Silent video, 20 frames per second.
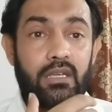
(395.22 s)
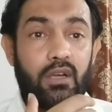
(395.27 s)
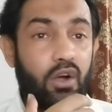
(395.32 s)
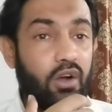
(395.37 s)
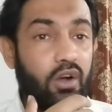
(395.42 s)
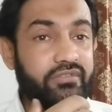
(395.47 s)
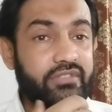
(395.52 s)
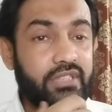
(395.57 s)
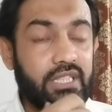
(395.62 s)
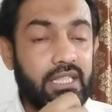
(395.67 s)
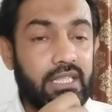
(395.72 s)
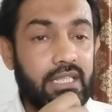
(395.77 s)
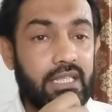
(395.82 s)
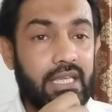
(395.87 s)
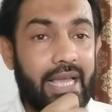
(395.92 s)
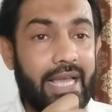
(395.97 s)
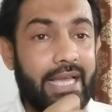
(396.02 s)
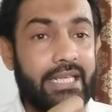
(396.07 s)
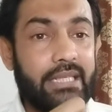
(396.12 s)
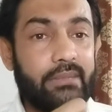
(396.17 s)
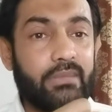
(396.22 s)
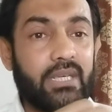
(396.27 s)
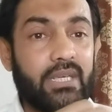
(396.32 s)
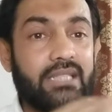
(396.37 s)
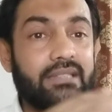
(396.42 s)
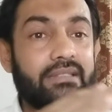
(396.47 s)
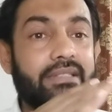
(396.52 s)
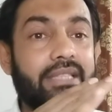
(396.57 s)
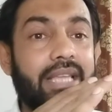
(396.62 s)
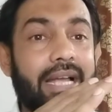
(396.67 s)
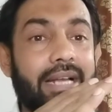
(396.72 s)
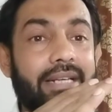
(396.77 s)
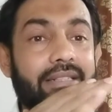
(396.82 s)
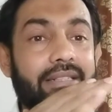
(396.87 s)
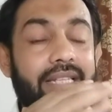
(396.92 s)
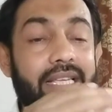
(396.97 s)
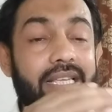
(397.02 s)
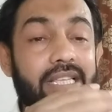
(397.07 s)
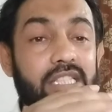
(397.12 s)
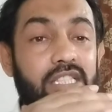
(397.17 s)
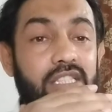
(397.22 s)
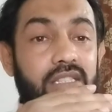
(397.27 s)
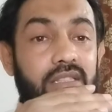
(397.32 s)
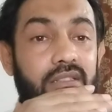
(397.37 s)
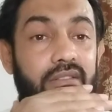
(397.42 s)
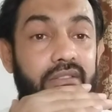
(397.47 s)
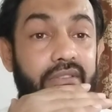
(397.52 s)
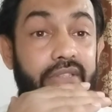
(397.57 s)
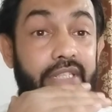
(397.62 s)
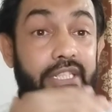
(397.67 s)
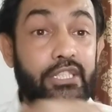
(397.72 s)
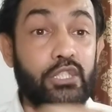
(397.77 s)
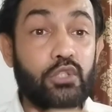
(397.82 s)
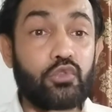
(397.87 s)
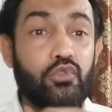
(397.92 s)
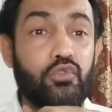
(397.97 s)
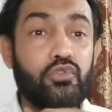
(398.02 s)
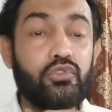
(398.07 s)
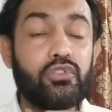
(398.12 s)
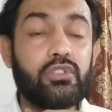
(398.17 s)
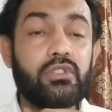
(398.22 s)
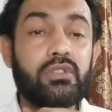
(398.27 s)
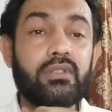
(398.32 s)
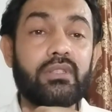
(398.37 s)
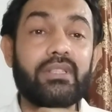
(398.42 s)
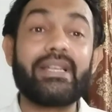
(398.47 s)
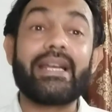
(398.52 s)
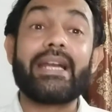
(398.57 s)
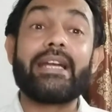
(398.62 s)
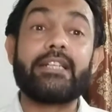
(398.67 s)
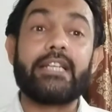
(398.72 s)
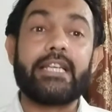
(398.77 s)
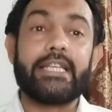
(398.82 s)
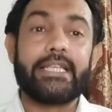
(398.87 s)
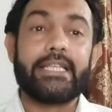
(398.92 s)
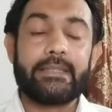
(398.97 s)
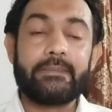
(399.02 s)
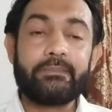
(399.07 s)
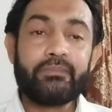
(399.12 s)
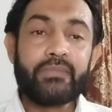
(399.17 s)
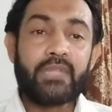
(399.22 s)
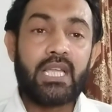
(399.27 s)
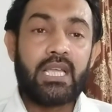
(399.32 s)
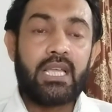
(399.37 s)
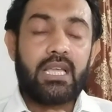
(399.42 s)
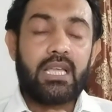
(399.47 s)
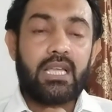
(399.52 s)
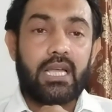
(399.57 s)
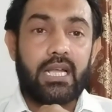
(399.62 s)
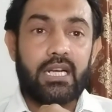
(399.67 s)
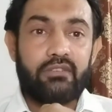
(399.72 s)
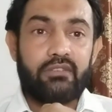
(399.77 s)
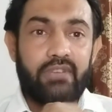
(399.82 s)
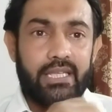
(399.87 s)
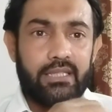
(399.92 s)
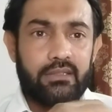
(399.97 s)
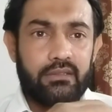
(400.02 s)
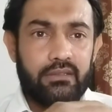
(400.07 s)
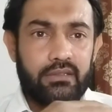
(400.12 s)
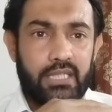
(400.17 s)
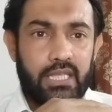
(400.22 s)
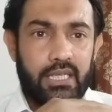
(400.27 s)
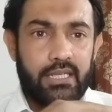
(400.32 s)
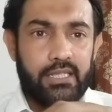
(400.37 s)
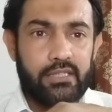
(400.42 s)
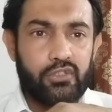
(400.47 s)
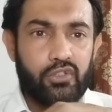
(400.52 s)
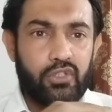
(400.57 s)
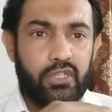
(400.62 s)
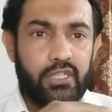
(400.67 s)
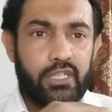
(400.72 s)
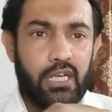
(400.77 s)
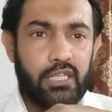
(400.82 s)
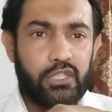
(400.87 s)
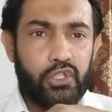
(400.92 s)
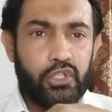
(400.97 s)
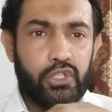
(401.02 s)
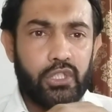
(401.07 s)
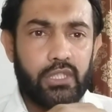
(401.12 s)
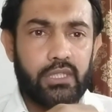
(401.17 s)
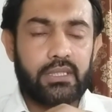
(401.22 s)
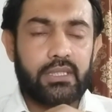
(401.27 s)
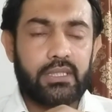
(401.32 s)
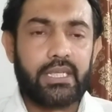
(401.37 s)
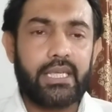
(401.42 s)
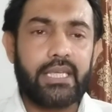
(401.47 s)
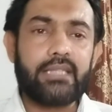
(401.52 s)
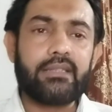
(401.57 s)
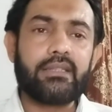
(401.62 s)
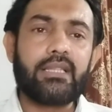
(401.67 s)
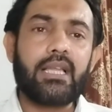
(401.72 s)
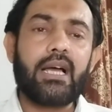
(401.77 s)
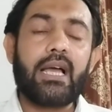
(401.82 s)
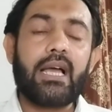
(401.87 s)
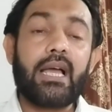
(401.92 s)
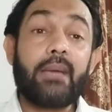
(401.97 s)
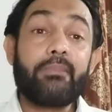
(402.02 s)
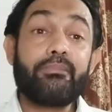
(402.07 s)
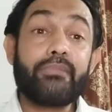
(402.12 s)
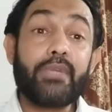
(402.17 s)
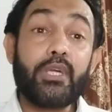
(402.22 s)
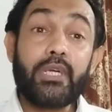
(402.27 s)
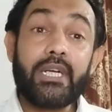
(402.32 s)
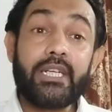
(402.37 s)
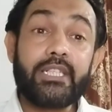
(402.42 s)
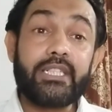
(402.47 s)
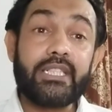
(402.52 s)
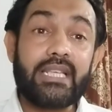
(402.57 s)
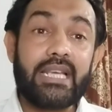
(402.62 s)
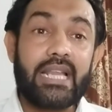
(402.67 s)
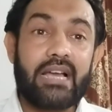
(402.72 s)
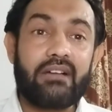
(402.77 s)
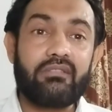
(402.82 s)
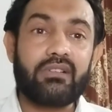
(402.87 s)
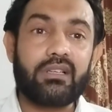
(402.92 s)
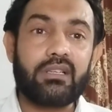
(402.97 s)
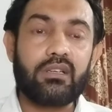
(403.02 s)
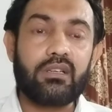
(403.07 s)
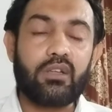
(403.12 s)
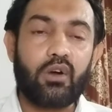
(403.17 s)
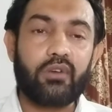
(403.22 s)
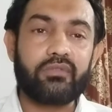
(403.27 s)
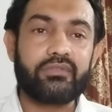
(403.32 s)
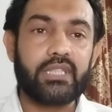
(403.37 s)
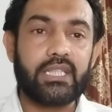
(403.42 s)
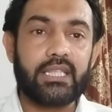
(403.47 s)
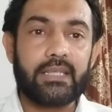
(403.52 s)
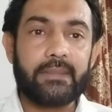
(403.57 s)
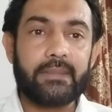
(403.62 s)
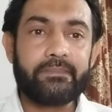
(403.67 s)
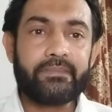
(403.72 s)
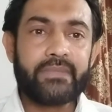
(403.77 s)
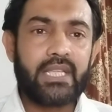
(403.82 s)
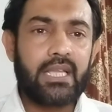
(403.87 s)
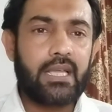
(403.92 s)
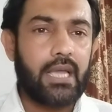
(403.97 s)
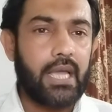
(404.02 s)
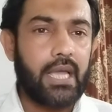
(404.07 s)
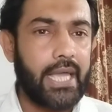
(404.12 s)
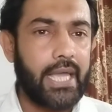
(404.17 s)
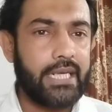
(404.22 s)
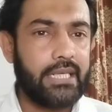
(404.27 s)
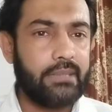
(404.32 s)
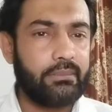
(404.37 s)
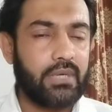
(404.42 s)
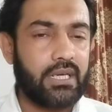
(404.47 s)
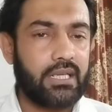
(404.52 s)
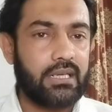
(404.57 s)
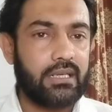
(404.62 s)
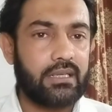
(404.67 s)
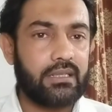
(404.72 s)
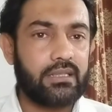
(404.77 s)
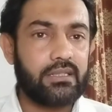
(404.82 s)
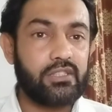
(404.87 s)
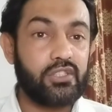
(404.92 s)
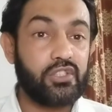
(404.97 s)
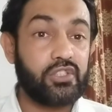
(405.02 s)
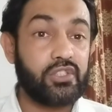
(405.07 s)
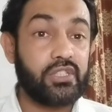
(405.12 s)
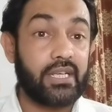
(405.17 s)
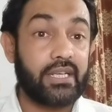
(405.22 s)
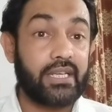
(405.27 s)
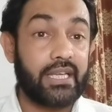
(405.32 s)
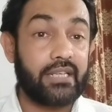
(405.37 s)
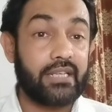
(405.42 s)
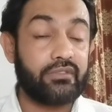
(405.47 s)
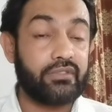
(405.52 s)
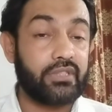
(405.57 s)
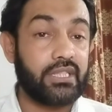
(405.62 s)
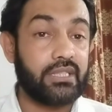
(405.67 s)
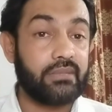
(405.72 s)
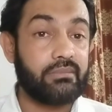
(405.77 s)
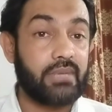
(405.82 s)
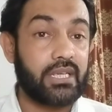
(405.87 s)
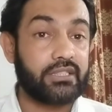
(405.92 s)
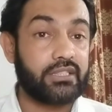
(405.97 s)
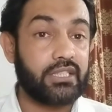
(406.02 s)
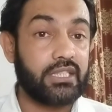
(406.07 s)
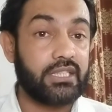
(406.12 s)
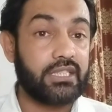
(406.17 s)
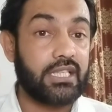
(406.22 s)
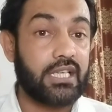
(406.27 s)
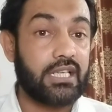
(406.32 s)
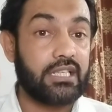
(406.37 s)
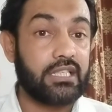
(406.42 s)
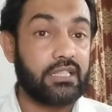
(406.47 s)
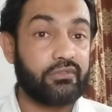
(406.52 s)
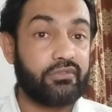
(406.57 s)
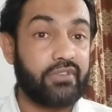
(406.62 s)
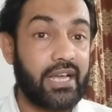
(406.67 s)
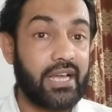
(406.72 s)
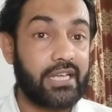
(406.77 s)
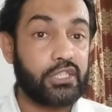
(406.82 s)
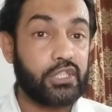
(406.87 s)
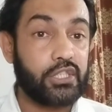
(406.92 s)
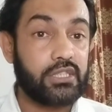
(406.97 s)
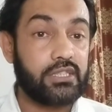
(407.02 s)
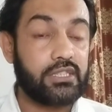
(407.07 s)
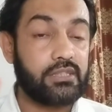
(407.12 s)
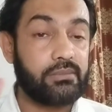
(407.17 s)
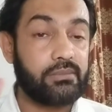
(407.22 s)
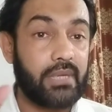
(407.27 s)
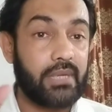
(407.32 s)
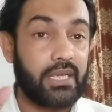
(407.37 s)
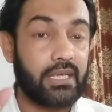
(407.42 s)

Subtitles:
of the animal that is reduced greatly, and when there is reduction in the immunity level of the animal, secondary bacterial infections